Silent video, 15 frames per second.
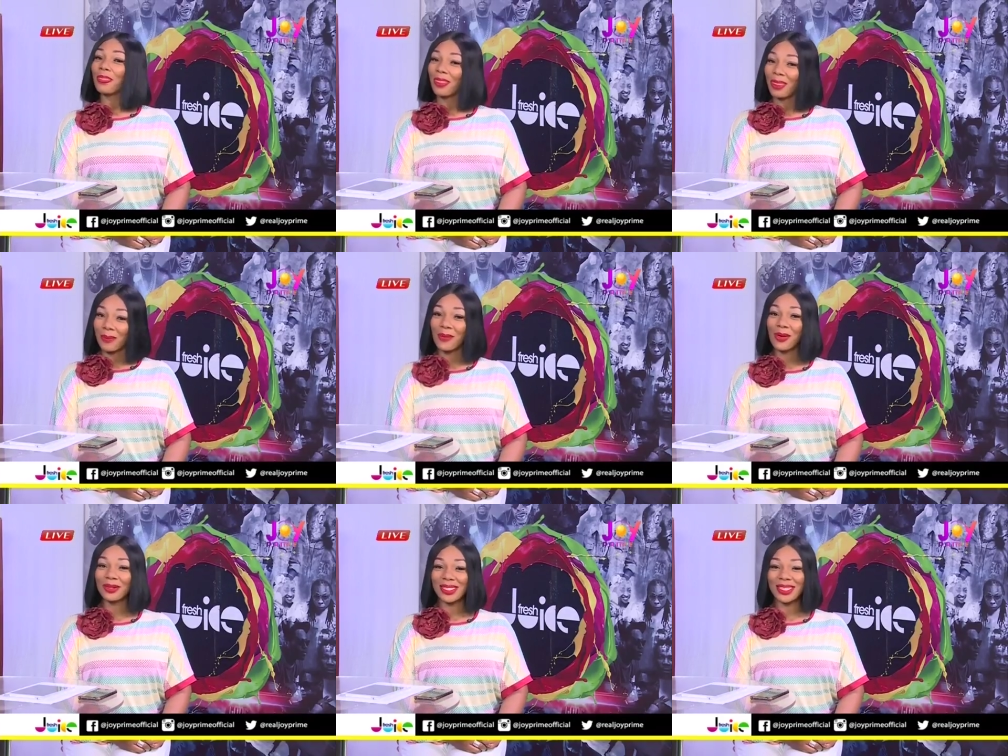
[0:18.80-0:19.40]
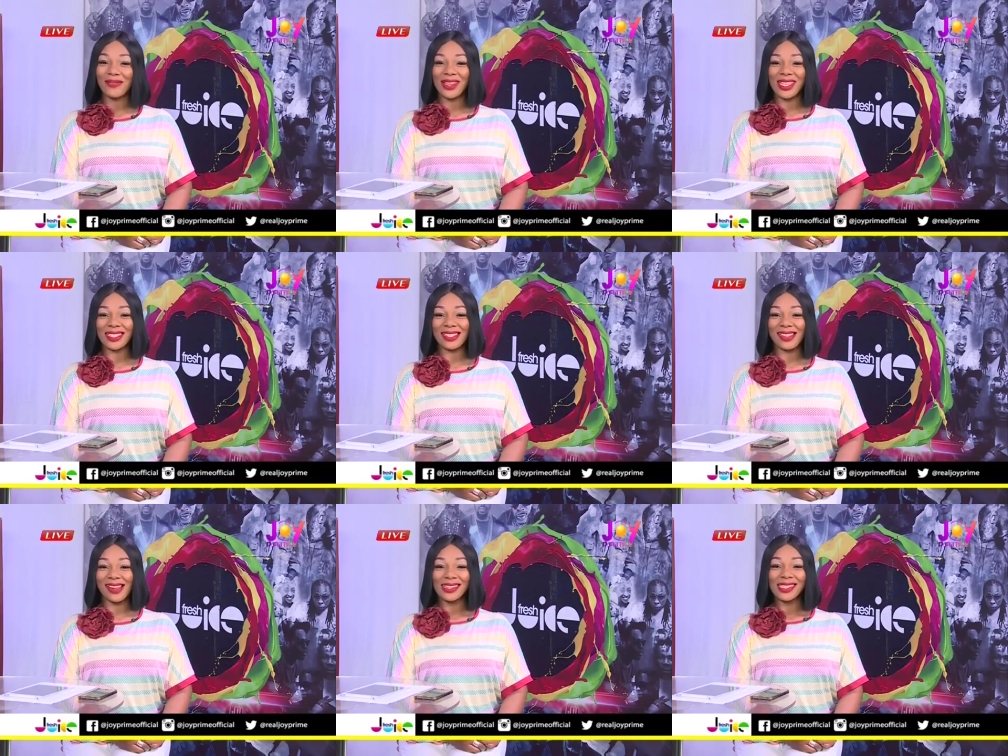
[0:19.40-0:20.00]
the
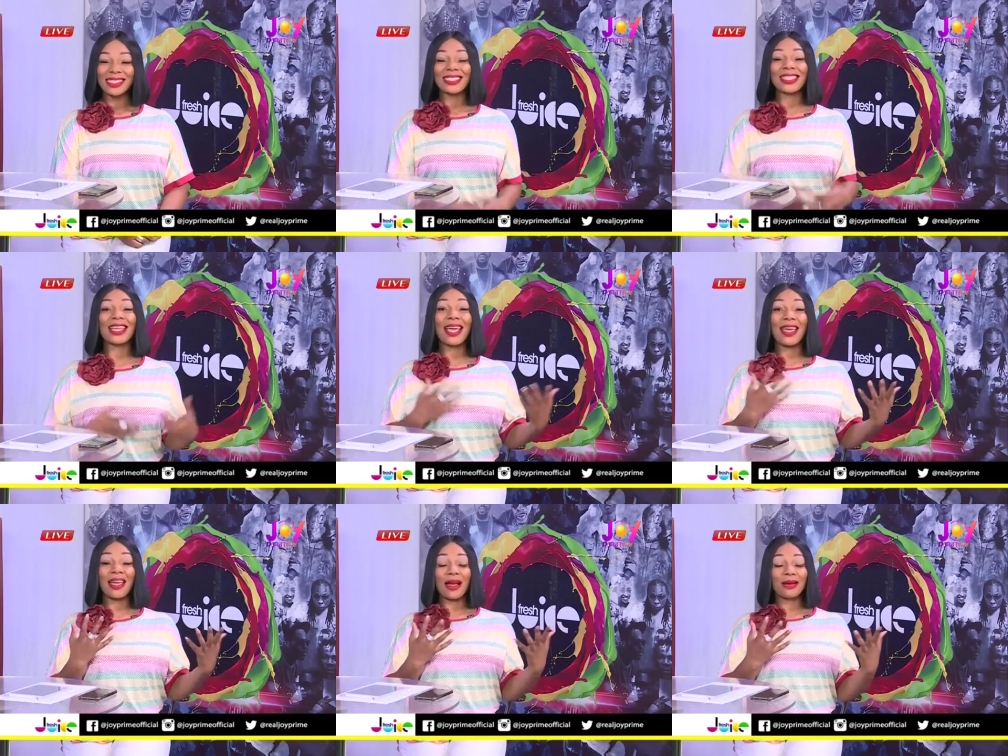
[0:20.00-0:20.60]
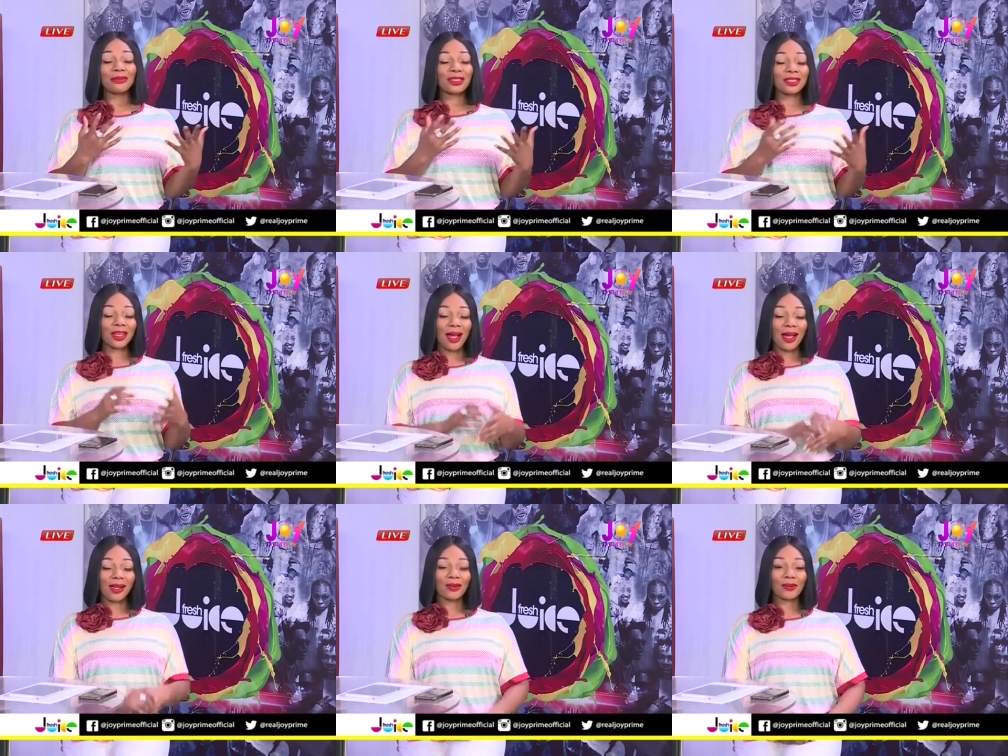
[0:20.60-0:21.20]
Motivator. Today, I'm
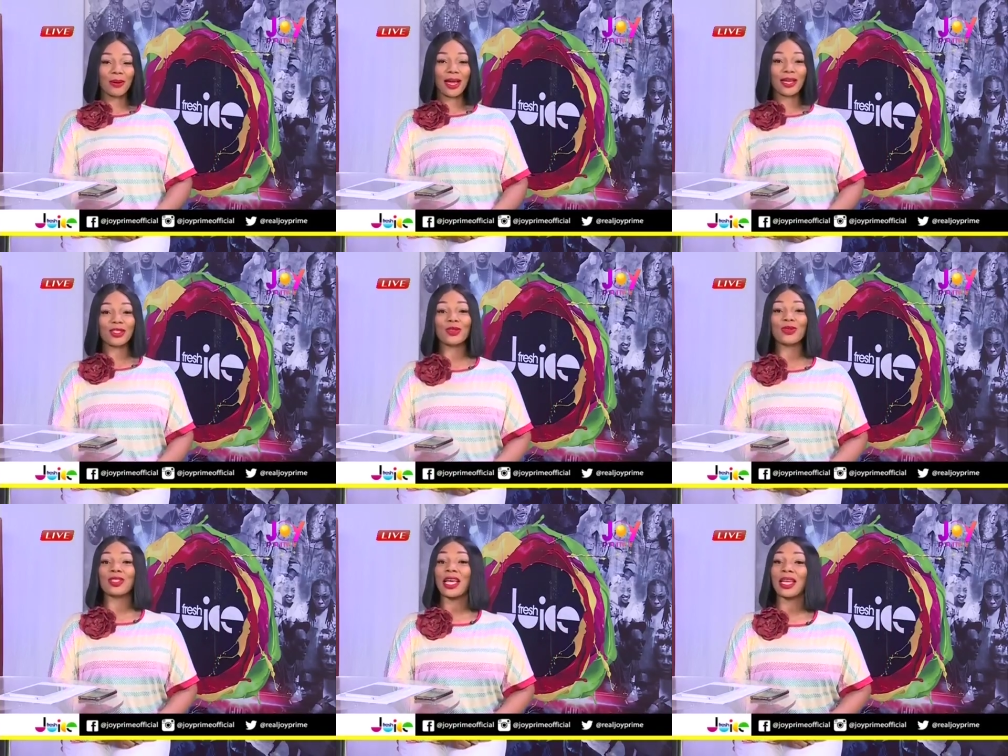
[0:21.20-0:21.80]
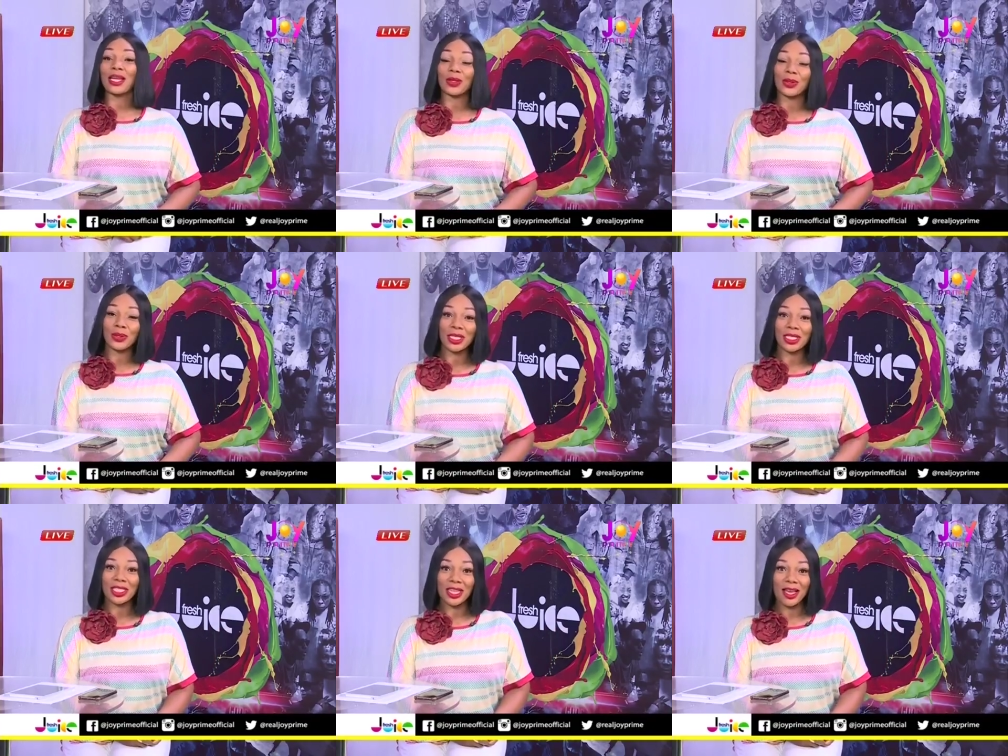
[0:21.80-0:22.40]
styled by Susanna
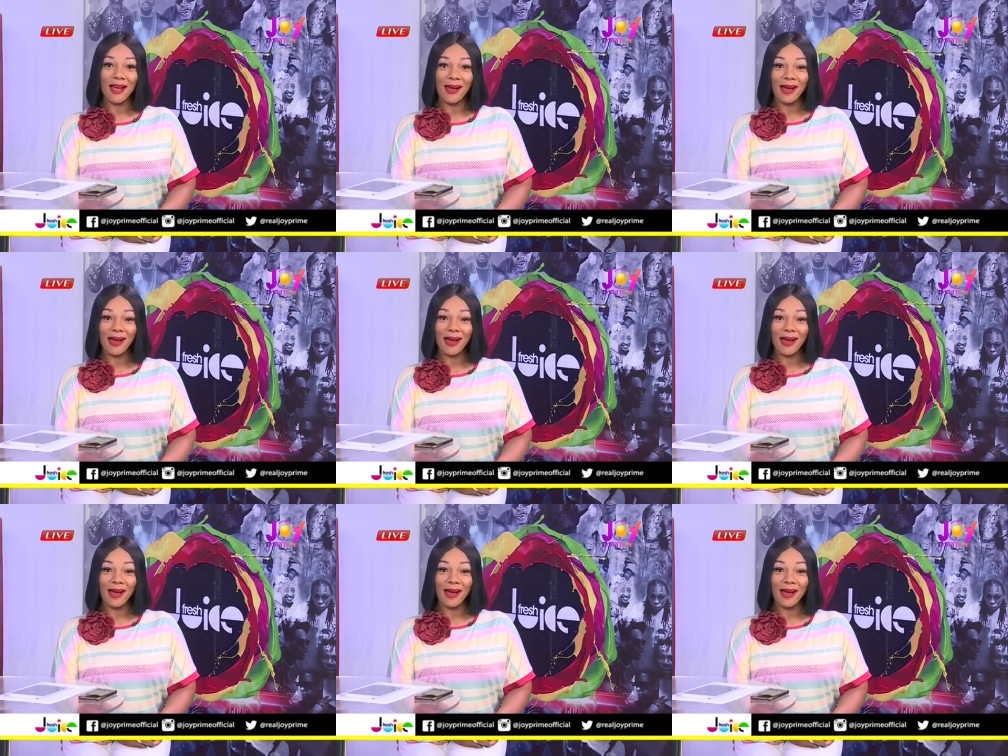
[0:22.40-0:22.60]
Creator,